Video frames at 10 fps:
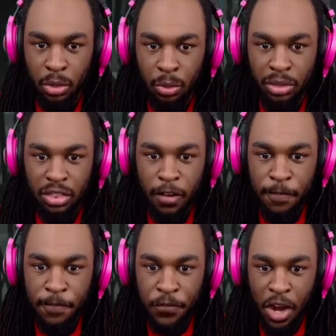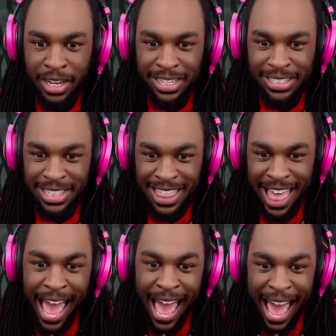What the fuck is
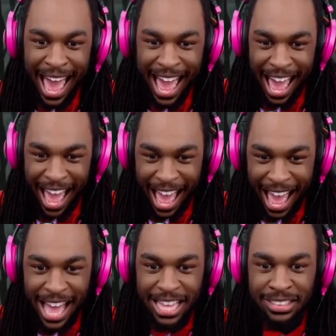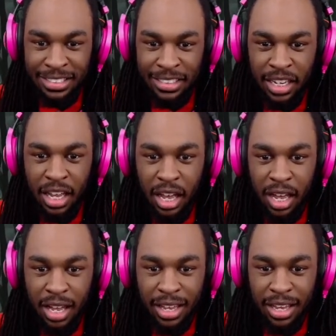that?
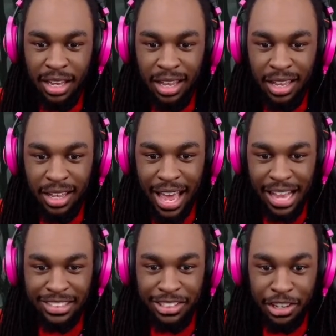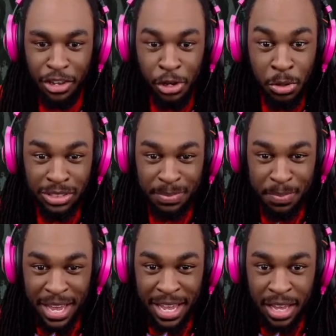Excuse
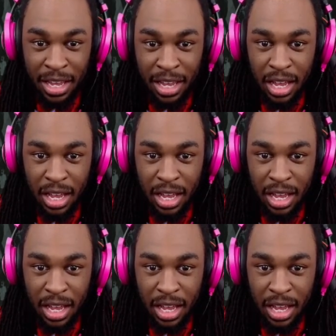me?